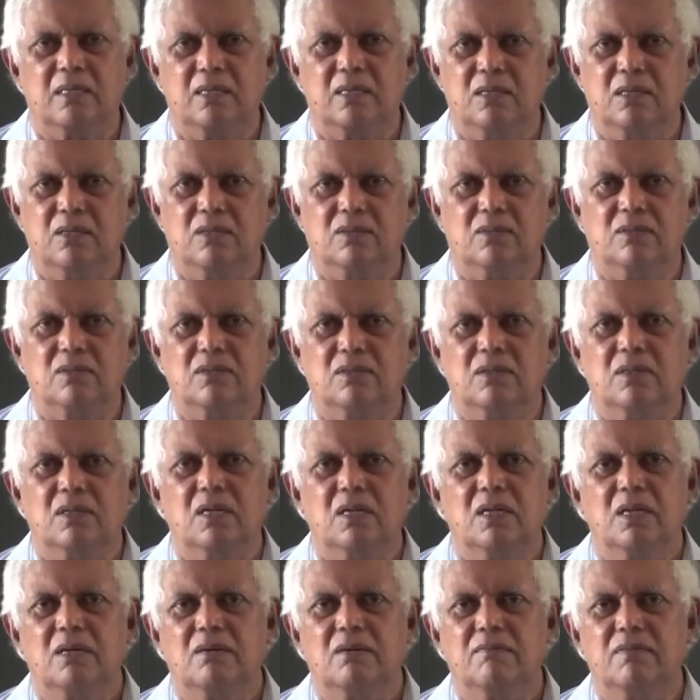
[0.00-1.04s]
No,
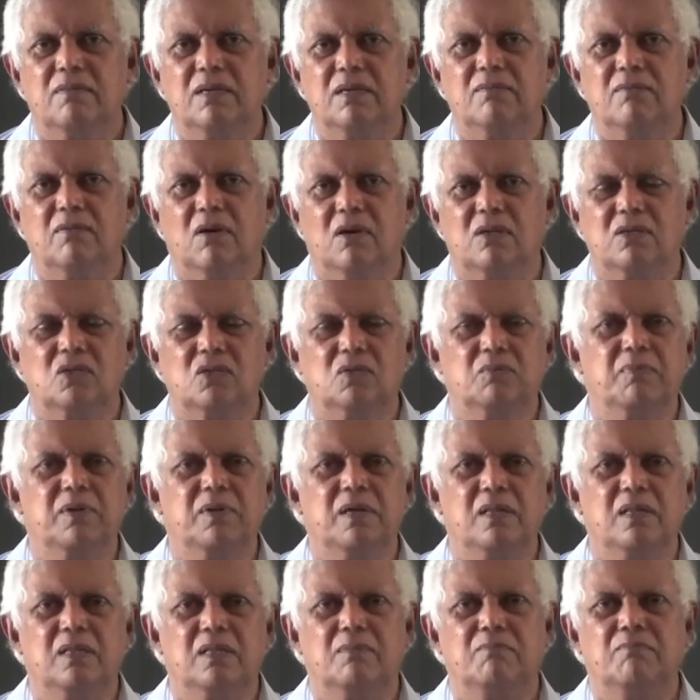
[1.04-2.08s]
we want to be
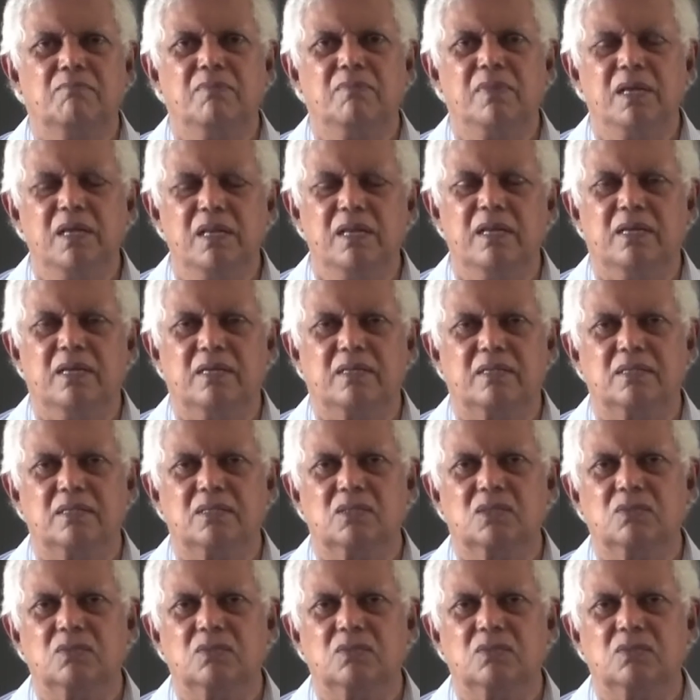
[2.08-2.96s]
the mediators.